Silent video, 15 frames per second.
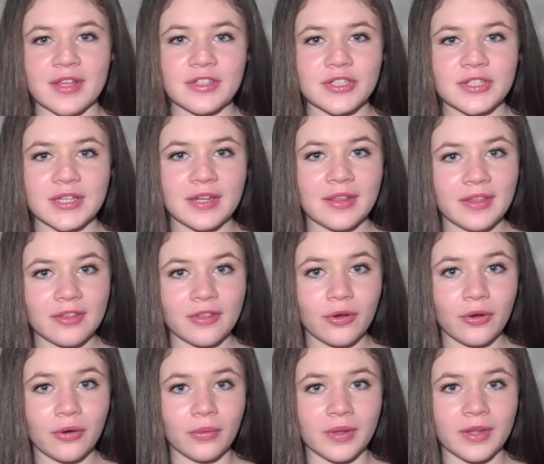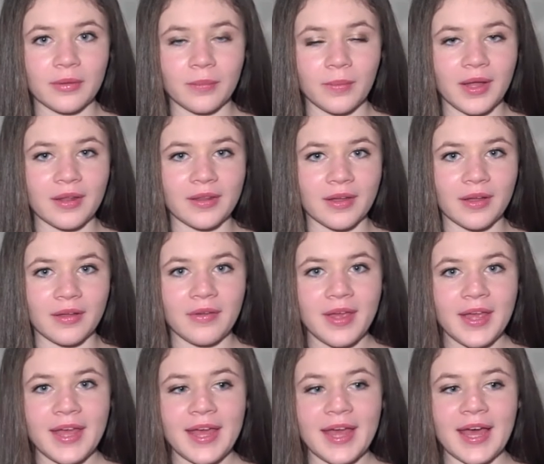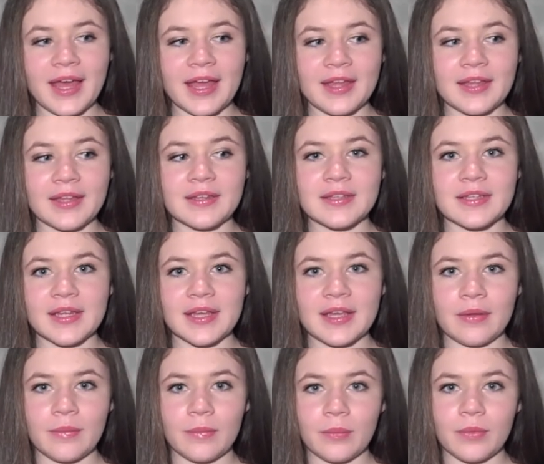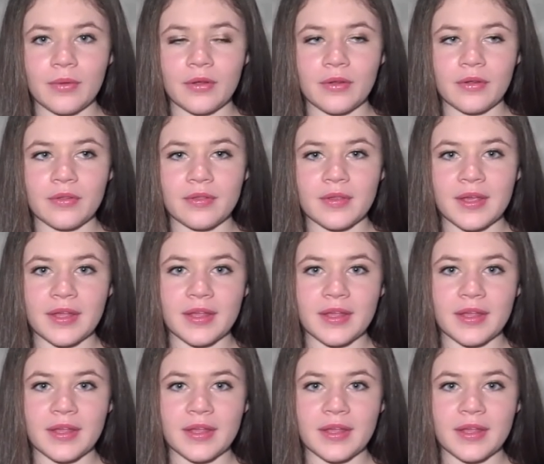and she did this haul a little while ago, and it was